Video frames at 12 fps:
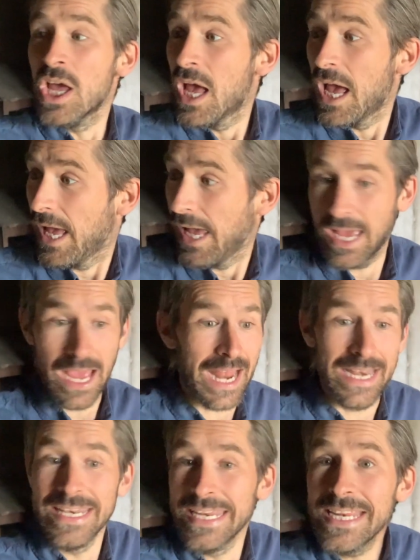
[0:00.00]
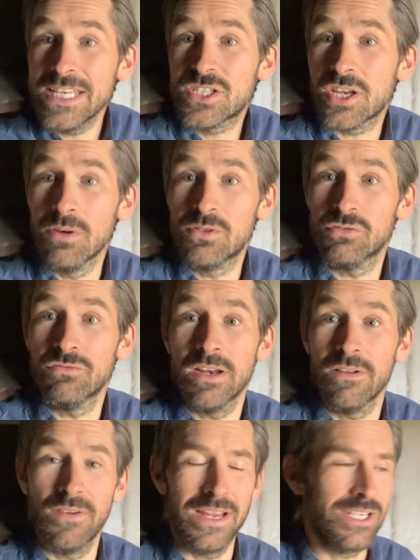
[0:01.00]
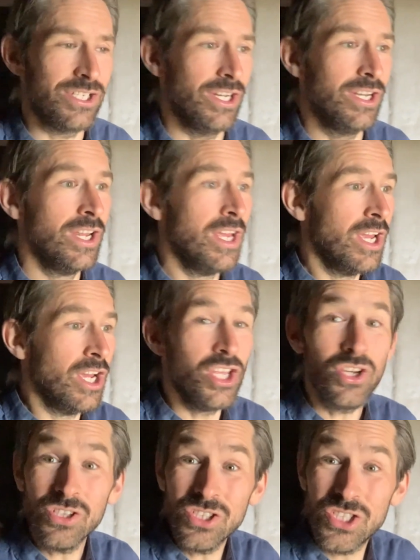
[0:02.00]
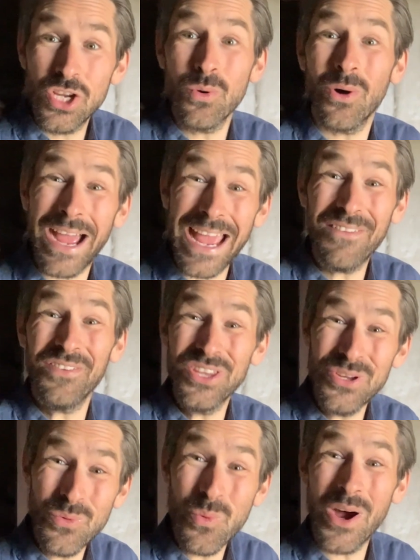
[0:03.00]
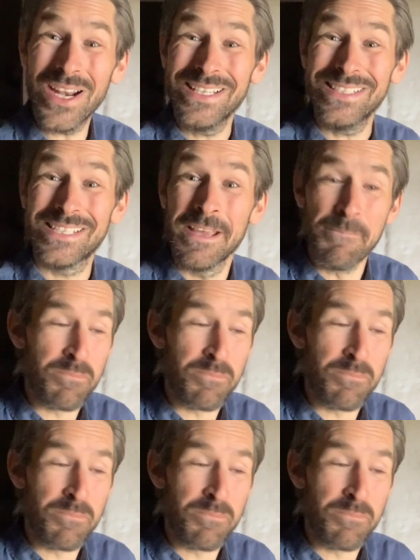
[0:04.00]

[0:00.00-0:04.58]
and needs total renovation, you can do whatever you want.